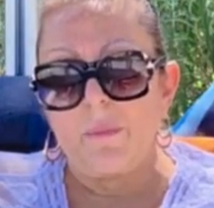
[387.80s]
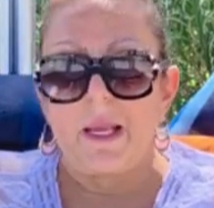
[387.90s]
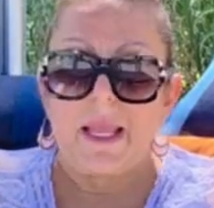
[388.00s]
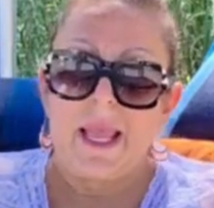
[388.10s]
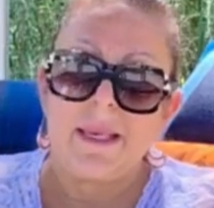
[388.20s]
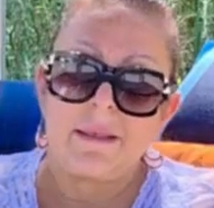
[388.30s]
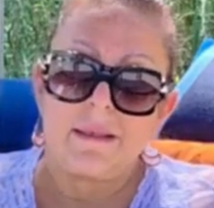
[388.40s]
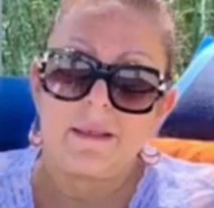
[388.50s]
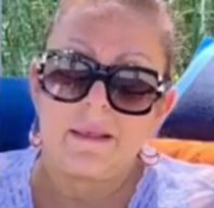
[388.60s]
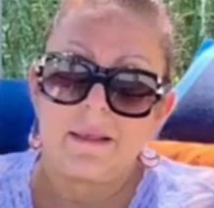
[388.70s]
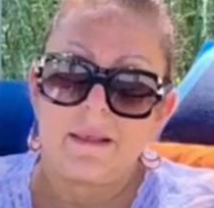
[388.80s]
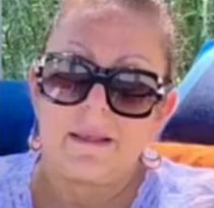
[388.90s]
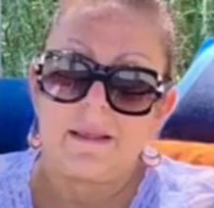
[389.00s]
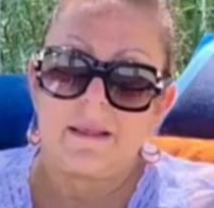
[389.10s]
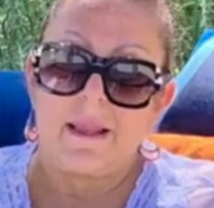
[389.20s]
But again,
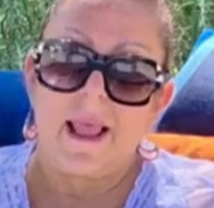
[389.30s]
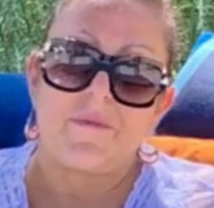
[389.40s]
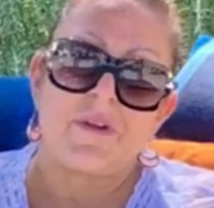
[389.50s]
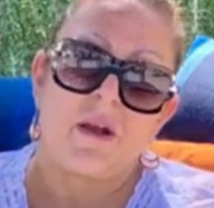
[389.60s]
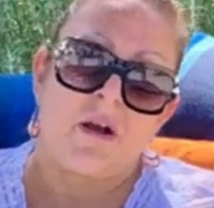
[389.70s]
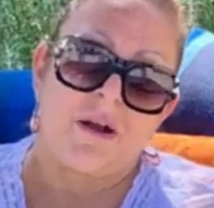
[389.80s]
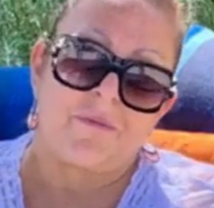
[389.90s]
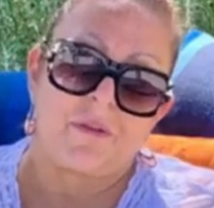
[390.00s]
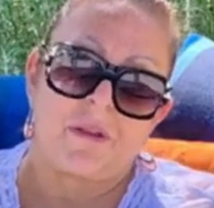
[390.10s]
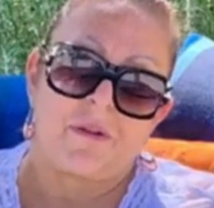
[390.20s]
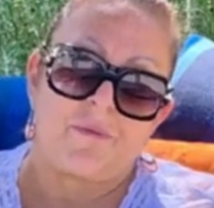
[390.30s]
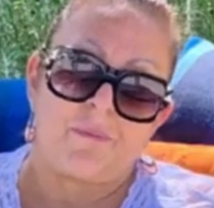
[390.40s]
they have to offer that